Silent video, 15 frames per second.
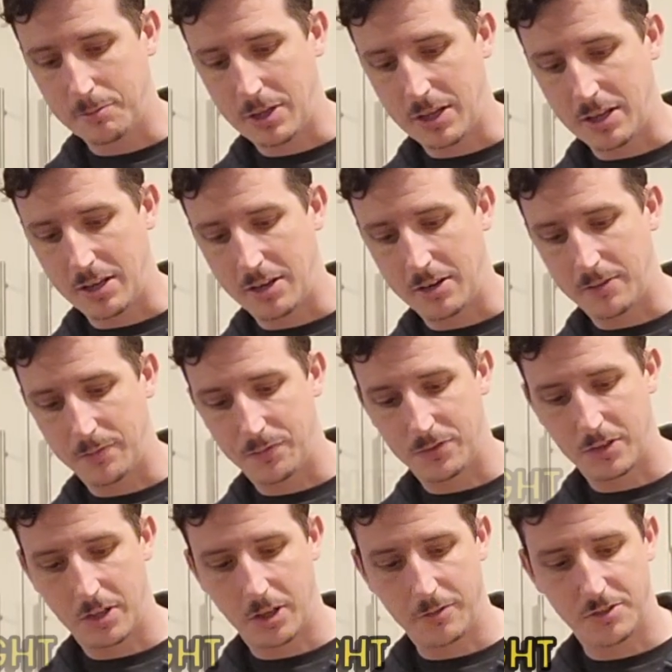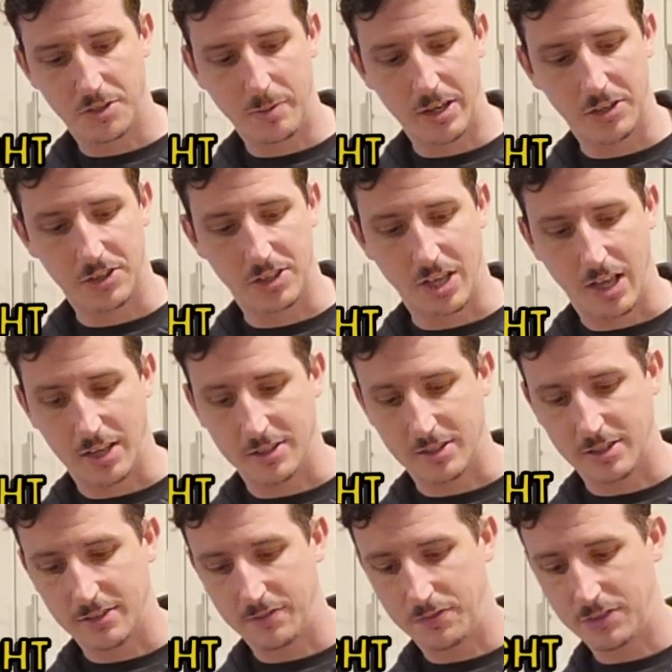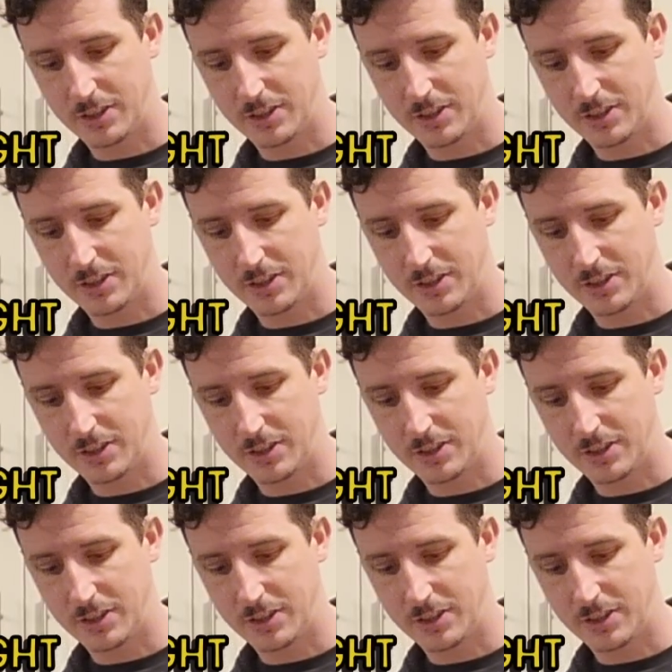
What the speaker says: bit of tomato sauce,